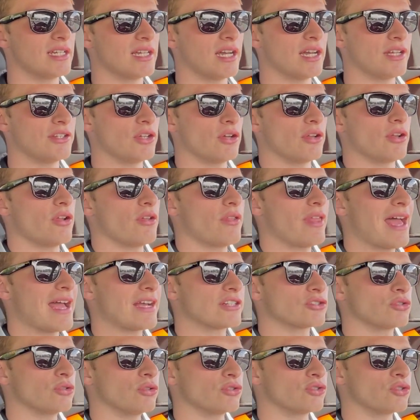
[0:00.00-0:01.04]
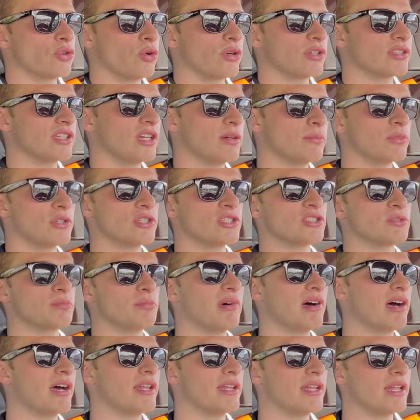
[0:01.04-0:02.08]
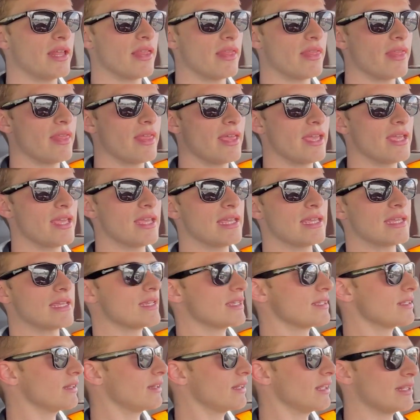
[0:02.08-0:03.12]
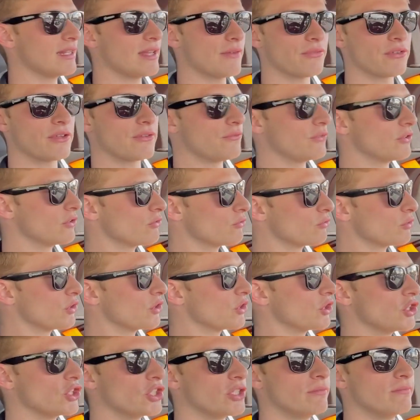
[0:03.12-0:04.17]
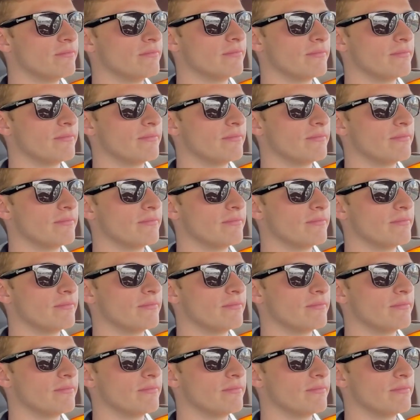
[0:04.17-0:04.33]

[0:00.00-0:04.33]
I don't know the actual torque numbers, but they definitely feel really good.